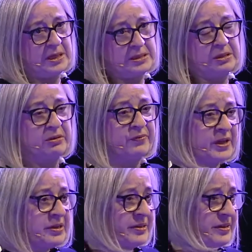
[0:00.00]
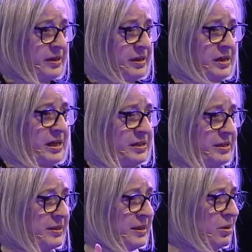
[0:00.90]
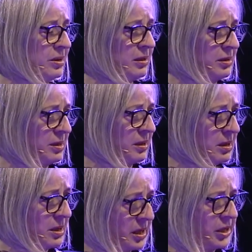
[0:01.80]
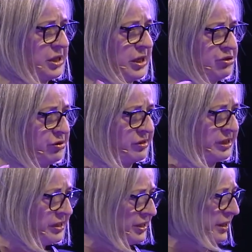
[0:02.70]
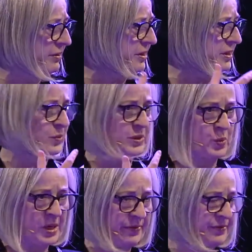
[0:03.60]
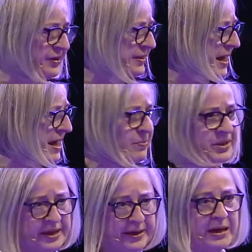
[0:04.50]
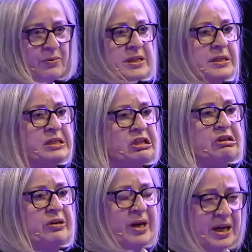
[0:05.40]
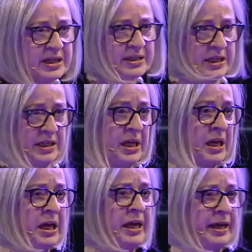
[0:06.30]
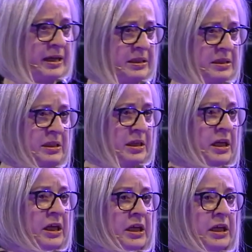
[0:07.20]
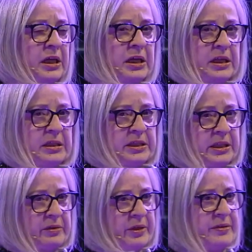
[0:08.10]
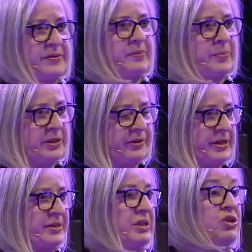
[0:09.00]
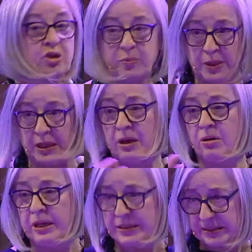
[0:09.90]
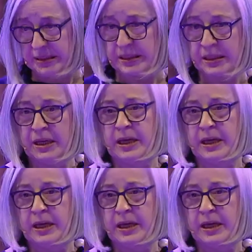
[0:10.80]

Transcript: the university, that the architecture and interiors was the same thing. I was an interior architect, and interiors and buildings, it should be a holistic